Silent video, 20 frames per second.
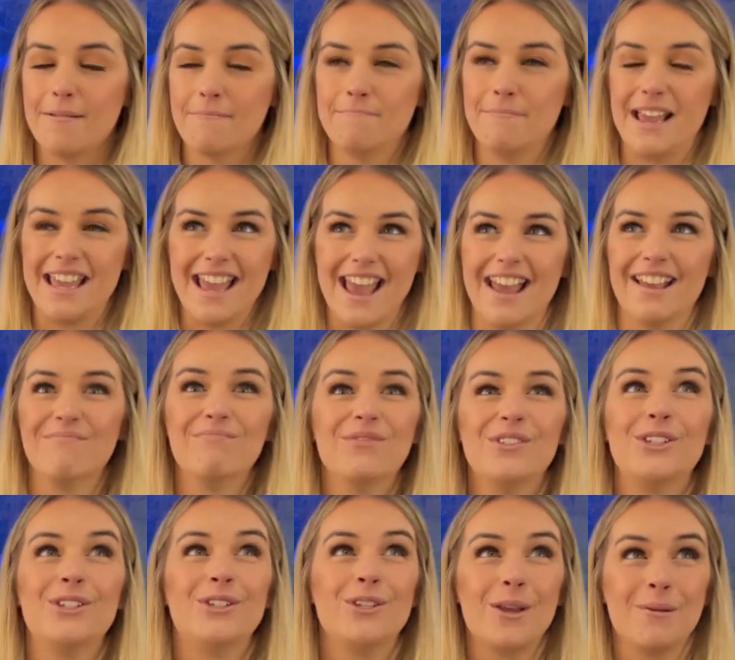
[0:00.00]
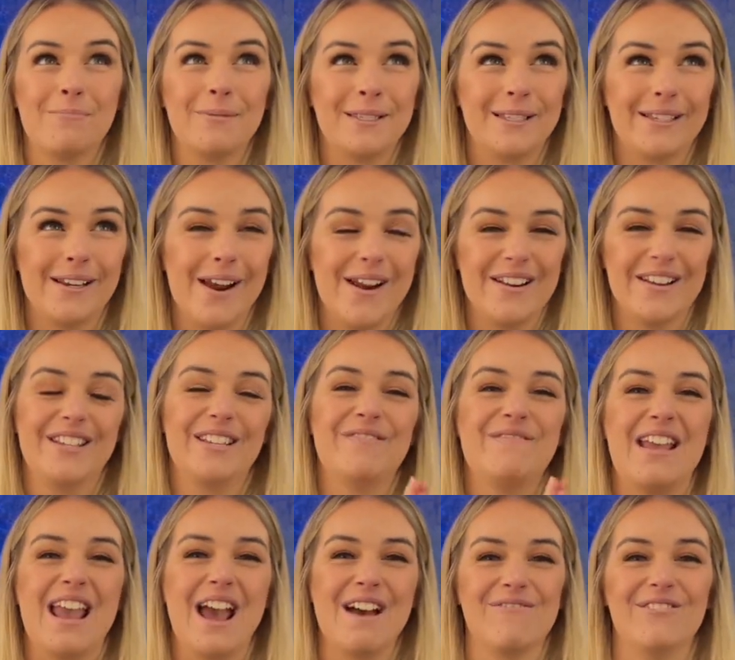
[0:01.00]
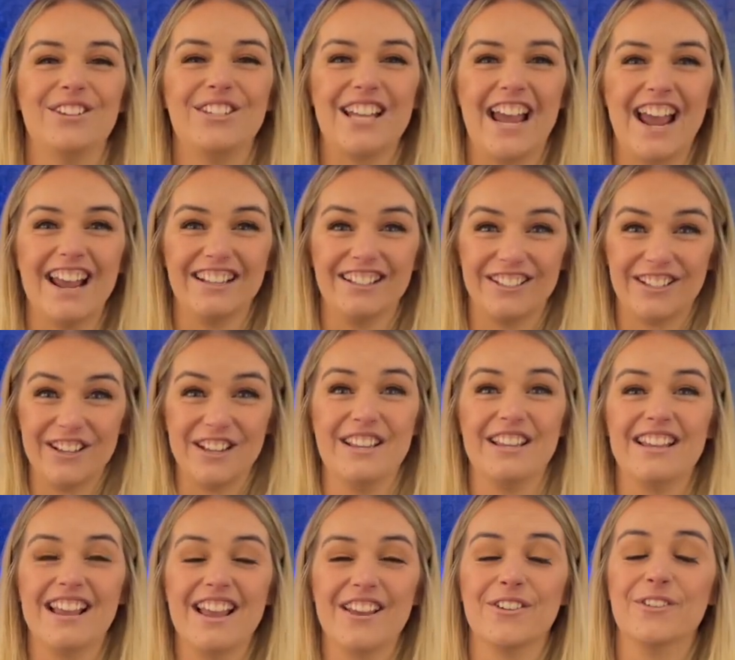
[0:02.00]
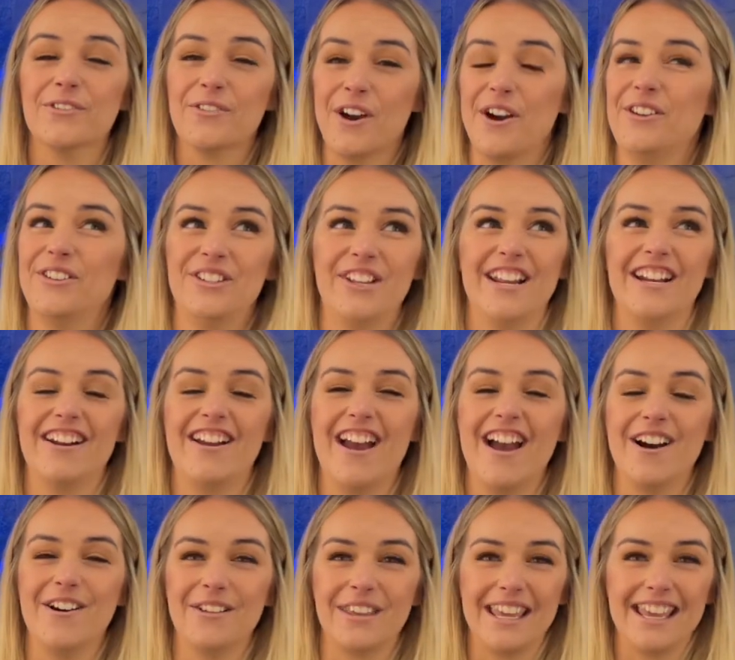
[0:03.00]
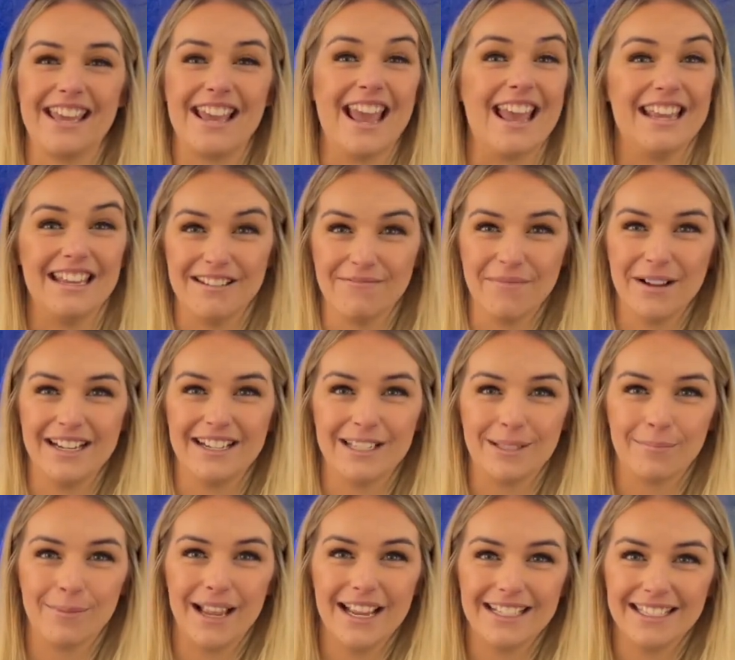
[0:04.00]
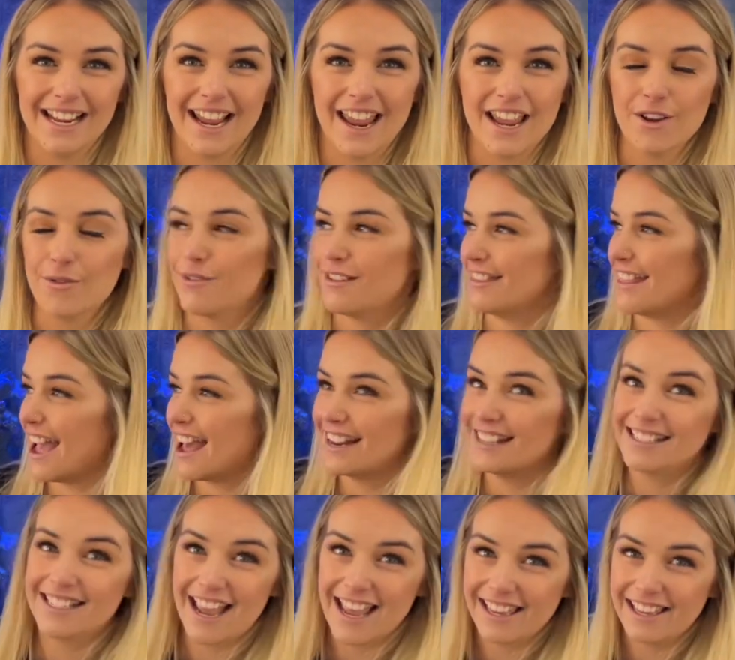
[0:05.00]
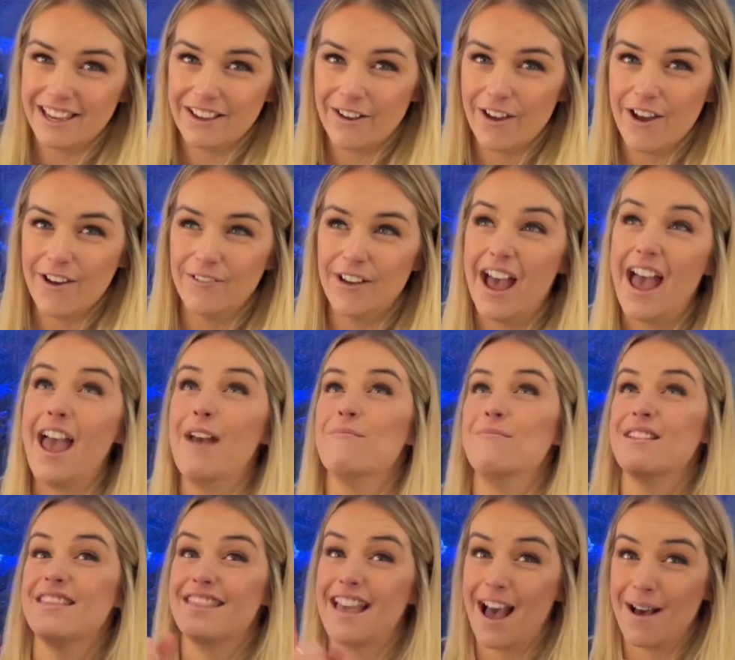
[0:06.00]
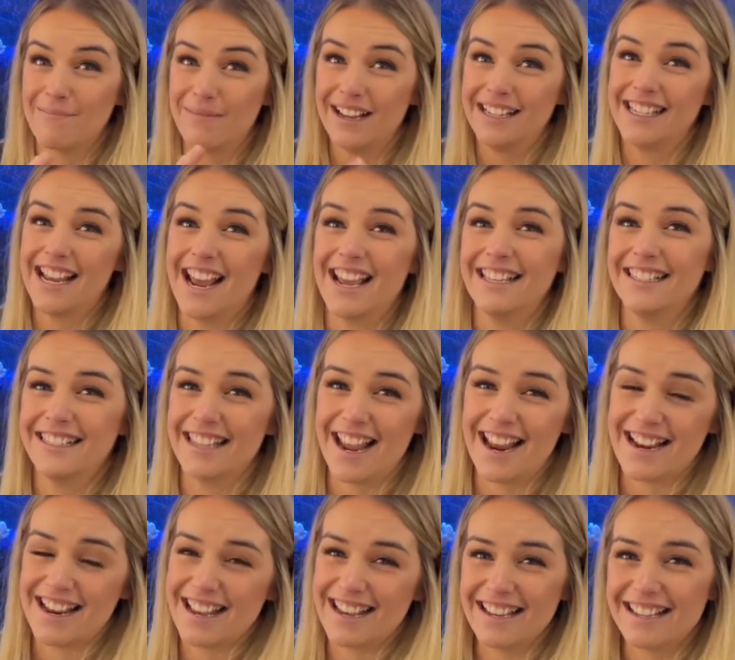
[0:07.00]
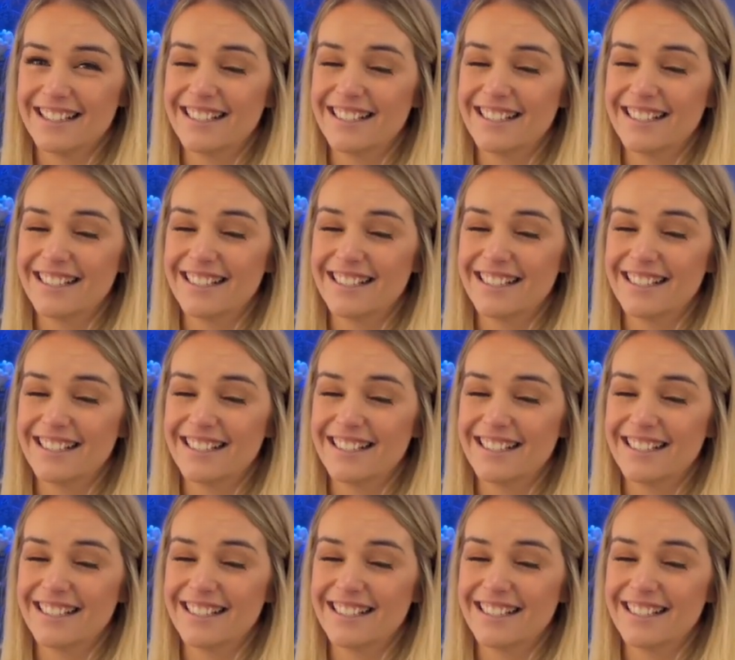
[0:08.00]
But yeah, super stoked to be able to actually grow cheato algae in my display tank without it taking over and without my tangs eating it.